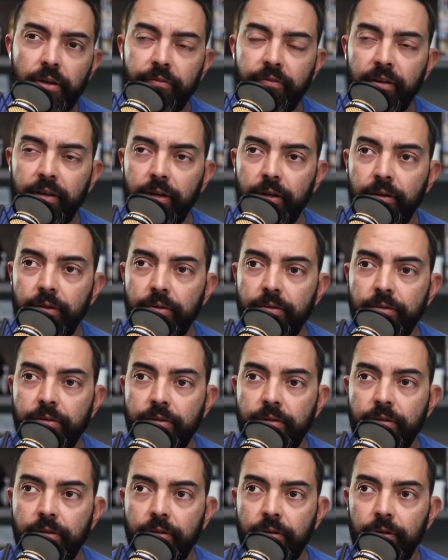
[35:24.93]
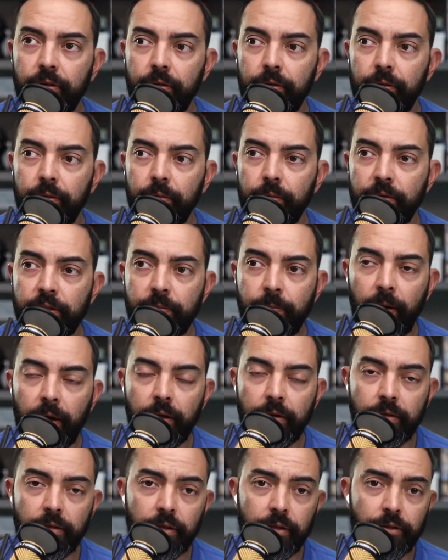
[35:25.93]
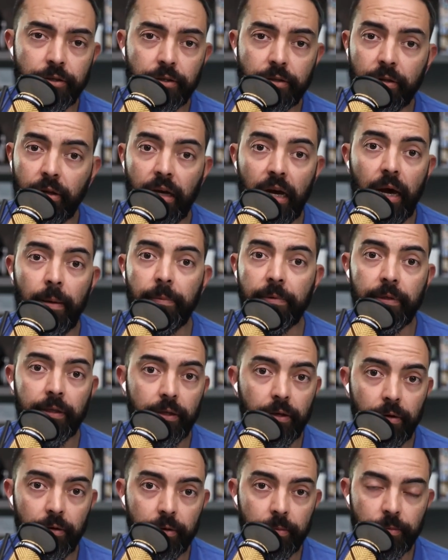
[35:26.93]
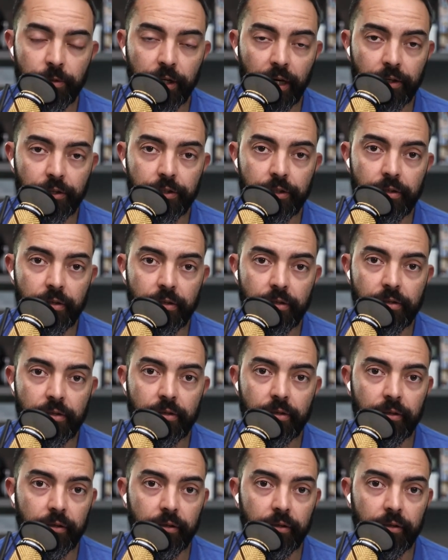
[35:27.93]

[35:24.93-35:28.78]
videos to respond to just commonly known objections,